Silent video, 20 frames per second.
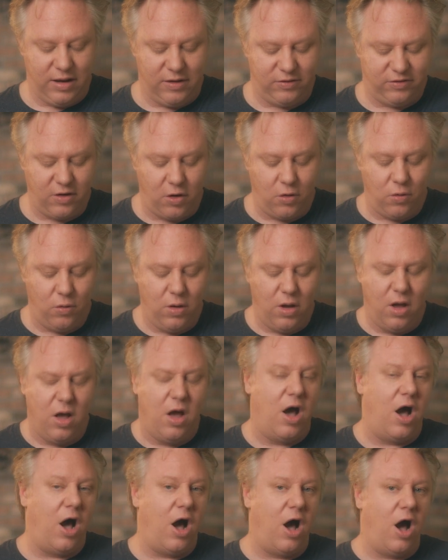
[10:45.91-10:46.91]
So
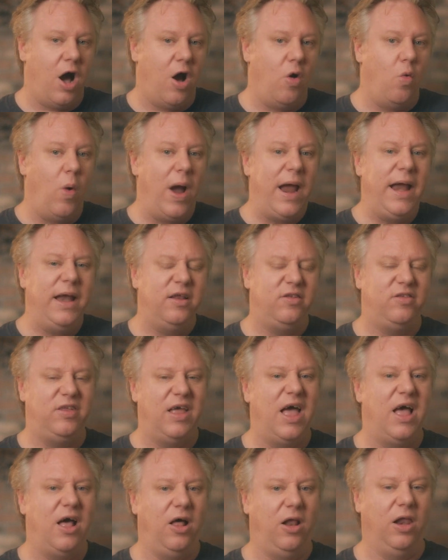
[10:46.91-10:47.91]
a way to
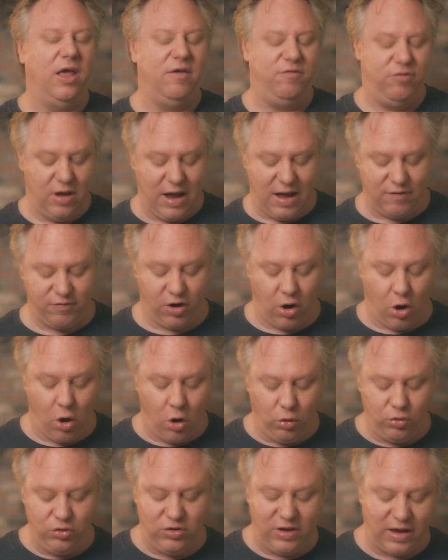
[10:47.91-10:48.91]
tell if you have an
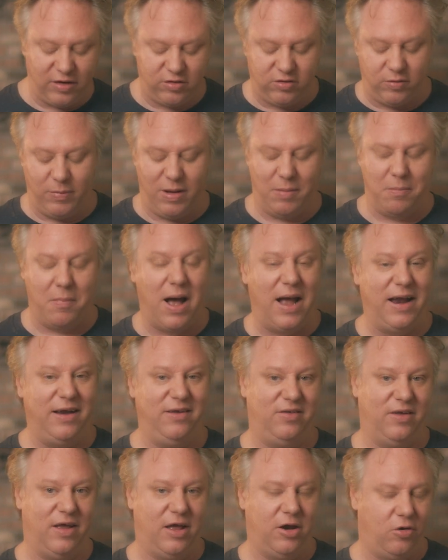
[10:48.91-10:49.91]
Old Testament
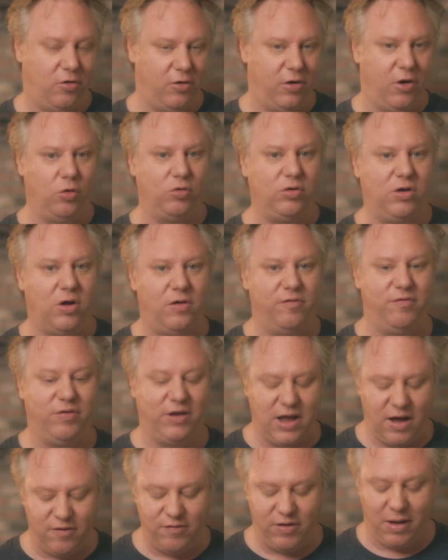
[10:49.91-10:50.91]
mindset or an Old
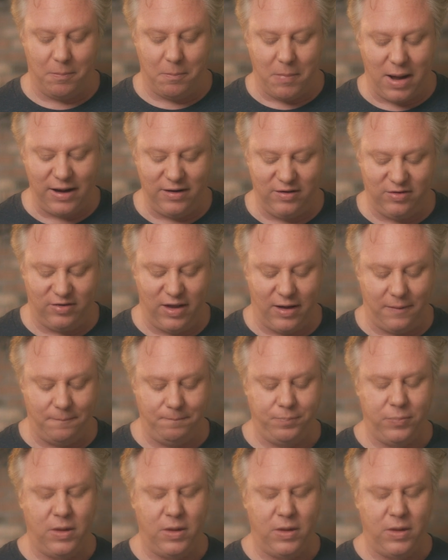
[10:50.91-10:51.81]
Covenant mindset